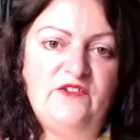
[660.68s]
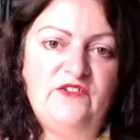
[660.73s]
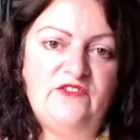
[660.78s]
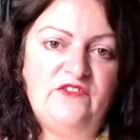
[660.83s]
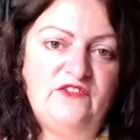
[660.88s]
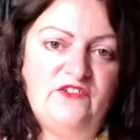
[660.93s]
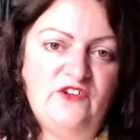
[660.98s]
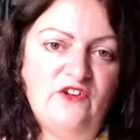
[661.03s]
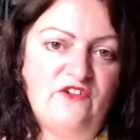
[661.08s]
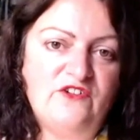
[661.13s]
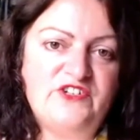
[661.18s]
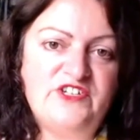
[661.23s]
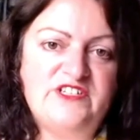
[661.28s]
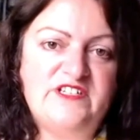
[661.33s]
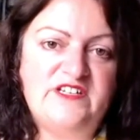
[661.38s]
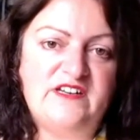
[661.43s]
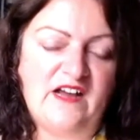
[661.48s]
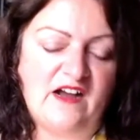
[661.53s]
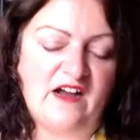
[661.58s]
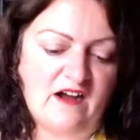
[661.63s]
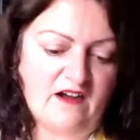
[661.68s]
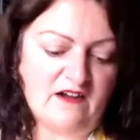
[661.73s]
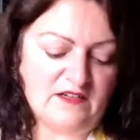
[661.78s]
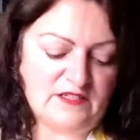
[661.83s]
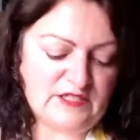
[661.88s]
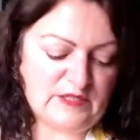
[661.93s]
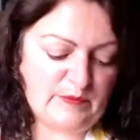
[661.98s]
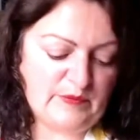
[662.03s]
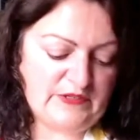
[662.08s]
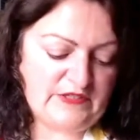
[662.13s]
not just an
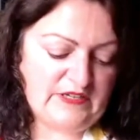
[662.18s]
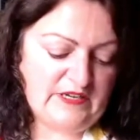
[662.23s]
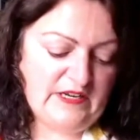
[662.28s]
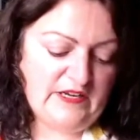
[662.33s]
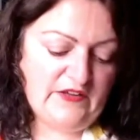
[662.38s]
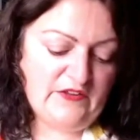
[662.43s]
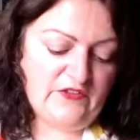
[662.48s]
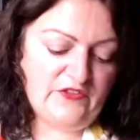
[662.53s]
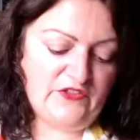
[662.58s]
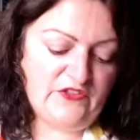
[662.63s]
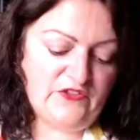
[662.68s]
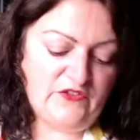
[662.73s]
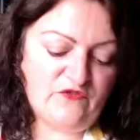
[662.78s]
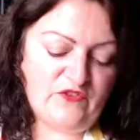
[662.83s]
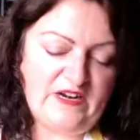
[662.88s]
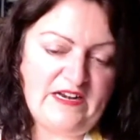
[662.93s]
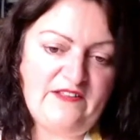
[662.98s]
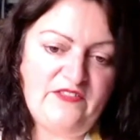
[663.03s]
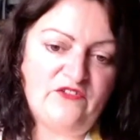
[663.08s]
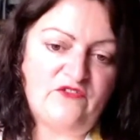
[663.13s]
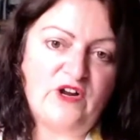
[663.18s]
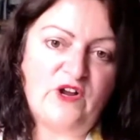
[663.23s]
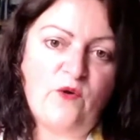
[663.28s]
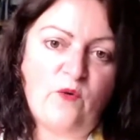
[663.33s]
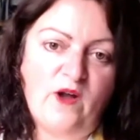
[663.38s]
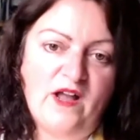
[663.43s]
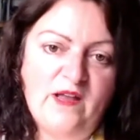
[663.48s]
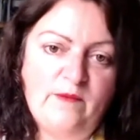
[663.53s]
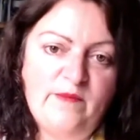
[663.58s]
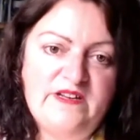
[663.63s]
ask, but really the
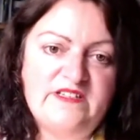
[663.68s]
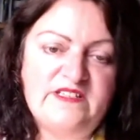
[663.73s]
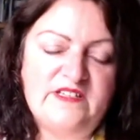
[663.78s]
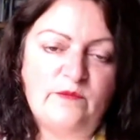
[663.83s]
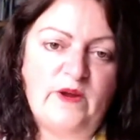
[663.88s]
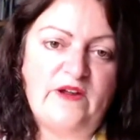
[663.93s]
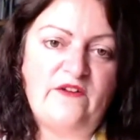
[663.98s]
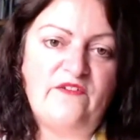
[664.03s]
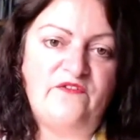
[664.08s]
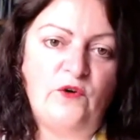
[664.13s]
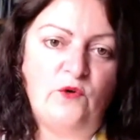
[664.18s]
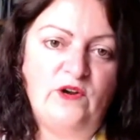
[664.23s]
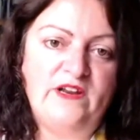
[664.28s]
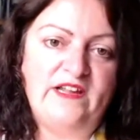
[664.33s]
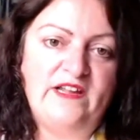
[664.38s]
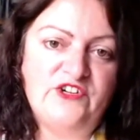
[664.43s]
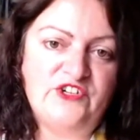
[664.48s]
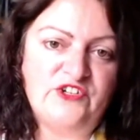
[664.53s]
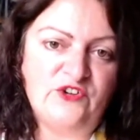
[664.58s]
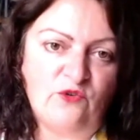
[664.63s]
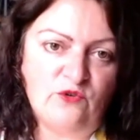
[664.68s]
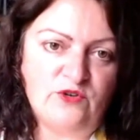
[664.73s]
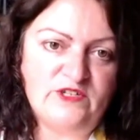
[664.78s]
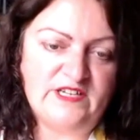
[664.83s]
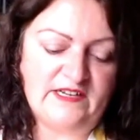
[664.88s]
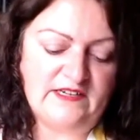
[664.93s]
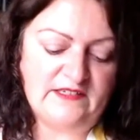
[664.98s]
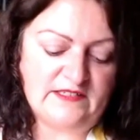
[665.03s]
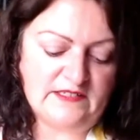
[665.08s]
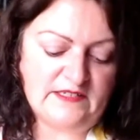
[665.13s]
requirements that we're falling short
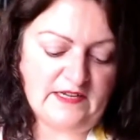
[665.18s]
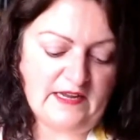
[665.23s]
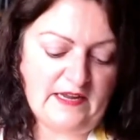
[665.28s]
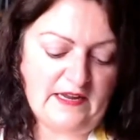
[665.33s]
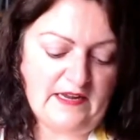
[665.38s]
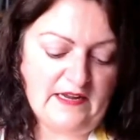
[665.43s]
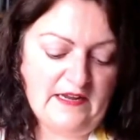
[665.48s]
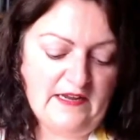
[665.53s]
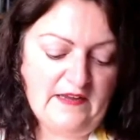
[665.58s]
in today,